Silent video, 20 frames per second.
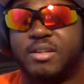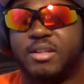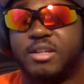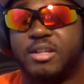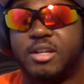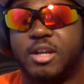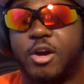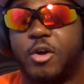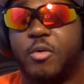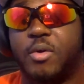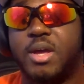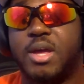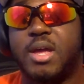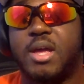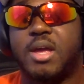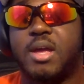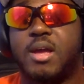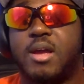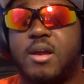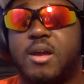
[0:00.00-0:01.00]
to,
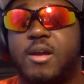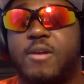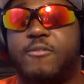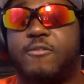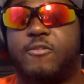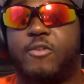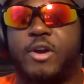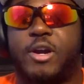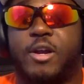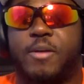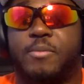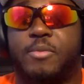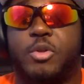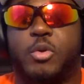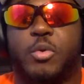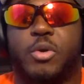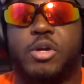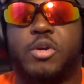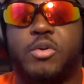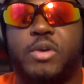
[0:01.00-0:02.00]
for him
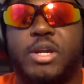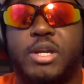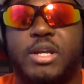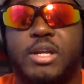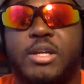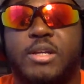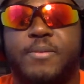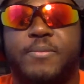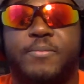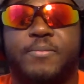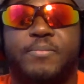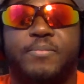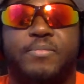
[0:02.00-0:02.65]
to agree